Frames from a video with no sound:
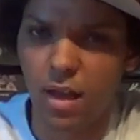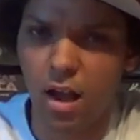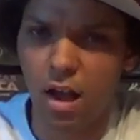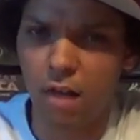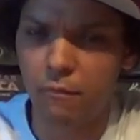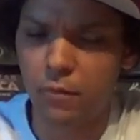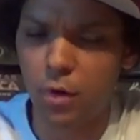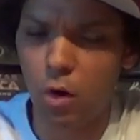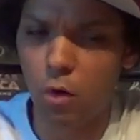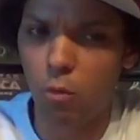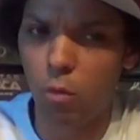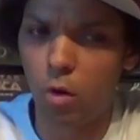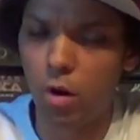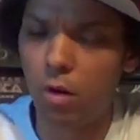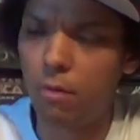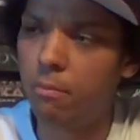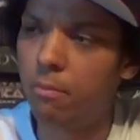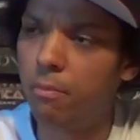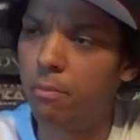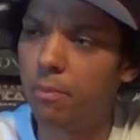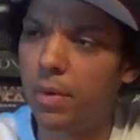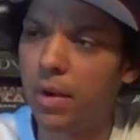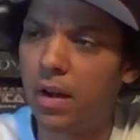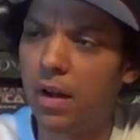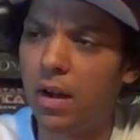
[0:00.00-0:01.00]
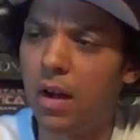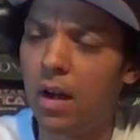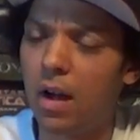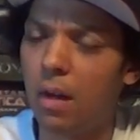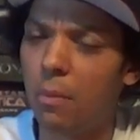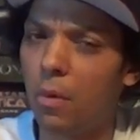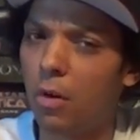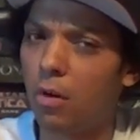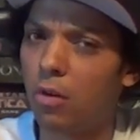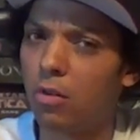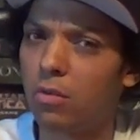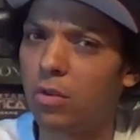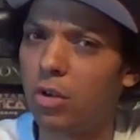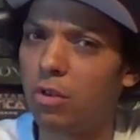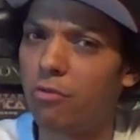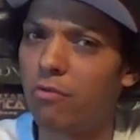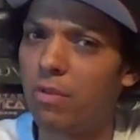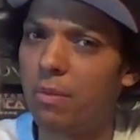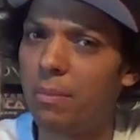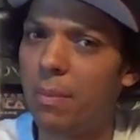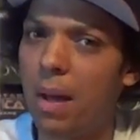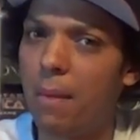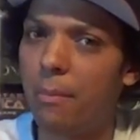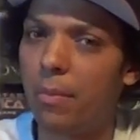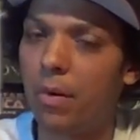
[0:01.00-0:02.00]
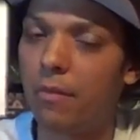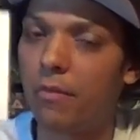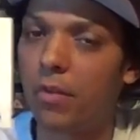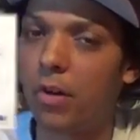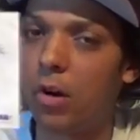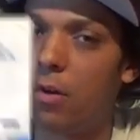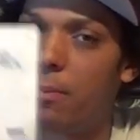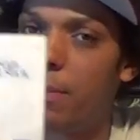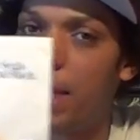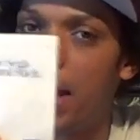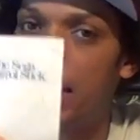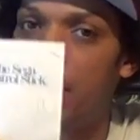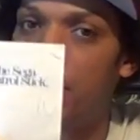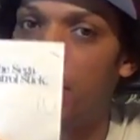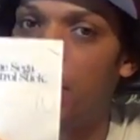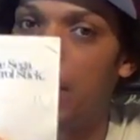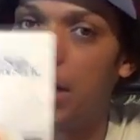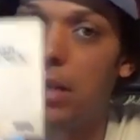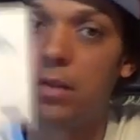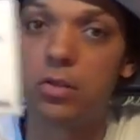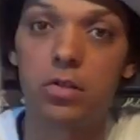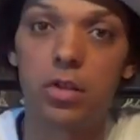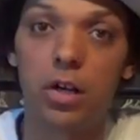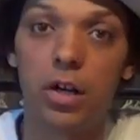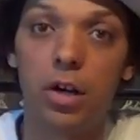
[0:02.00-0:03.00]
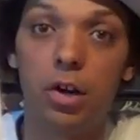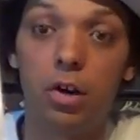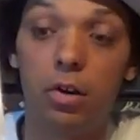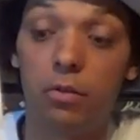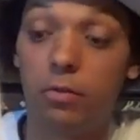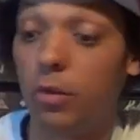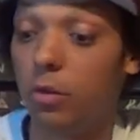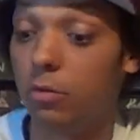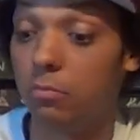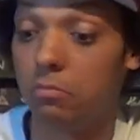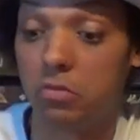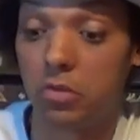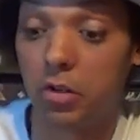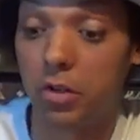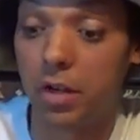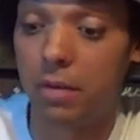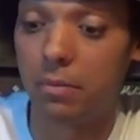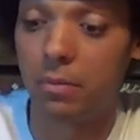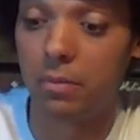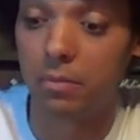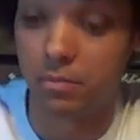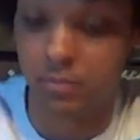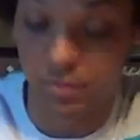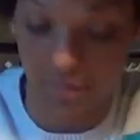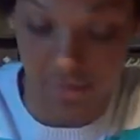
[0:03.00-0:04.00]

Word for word: I've got one, but I'm not couldn't remember if I got a manual in it, so I thought, sod it.